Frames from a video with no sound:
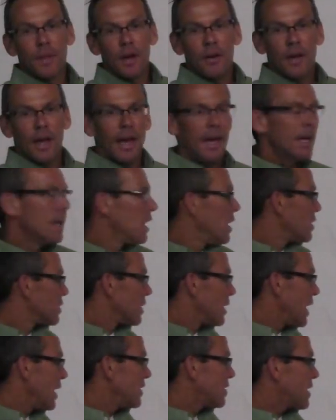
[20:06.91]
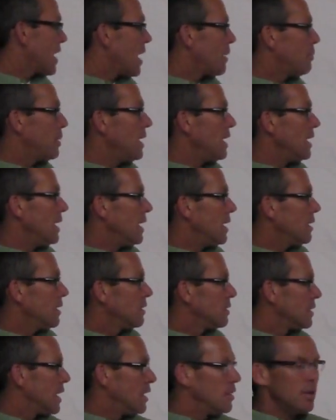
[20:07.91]
Okay. So now you stop eating,
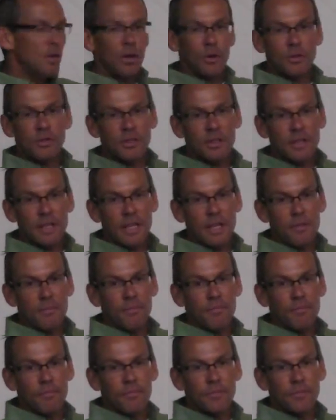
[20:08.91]
then you don't sleep,